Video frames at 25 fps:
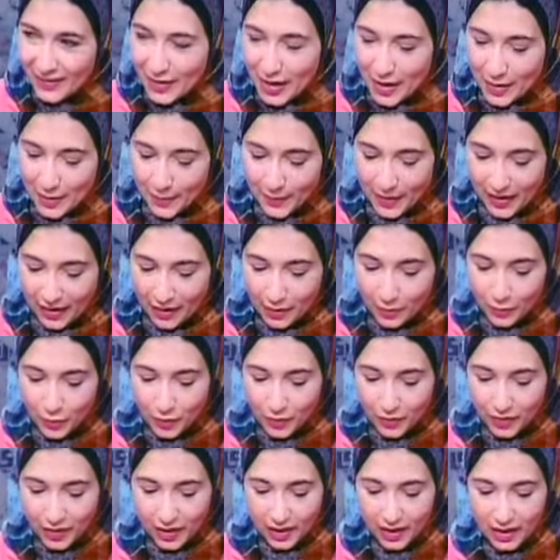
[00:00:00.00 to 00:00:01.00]
Um, uh,
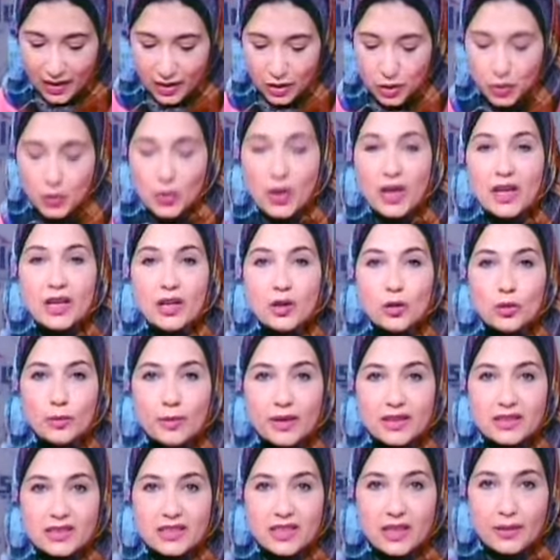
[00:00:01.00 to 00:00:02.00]
moving to Al
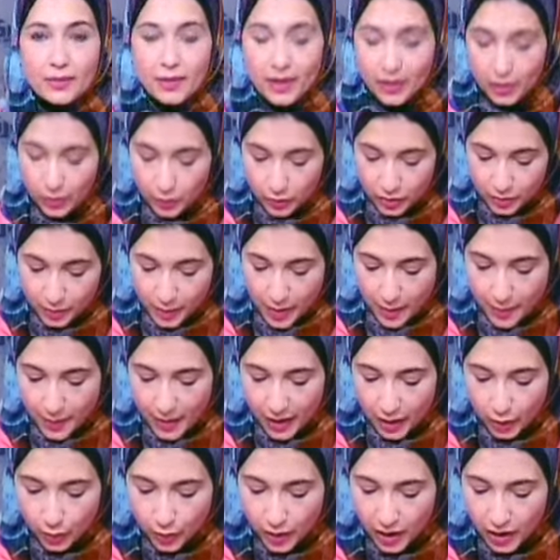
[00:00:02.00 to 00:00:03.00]
Yom Asaba newspaper
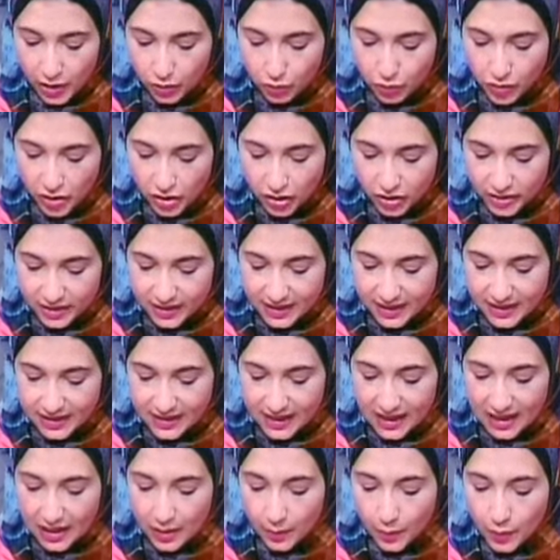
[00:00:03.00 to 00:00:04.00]
and read Russia
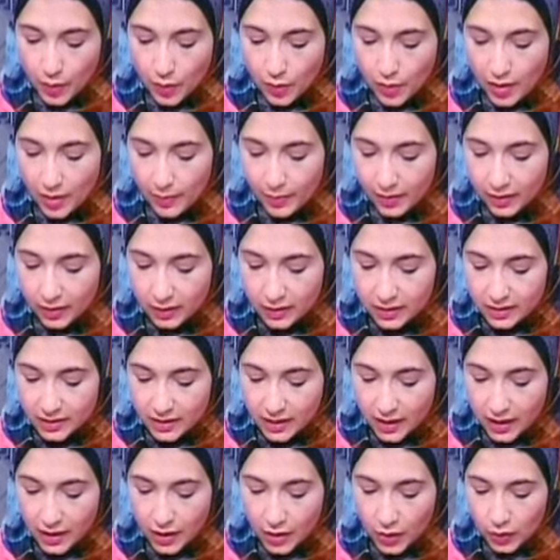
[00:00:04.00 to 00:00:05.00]
says Aleppo
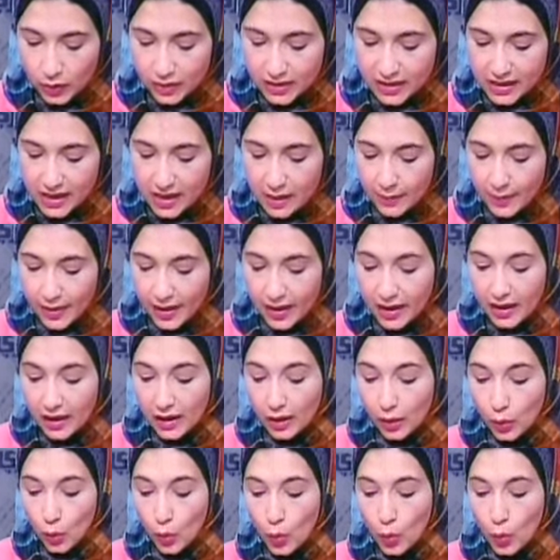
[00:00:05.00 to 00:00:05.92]
rebels used chemical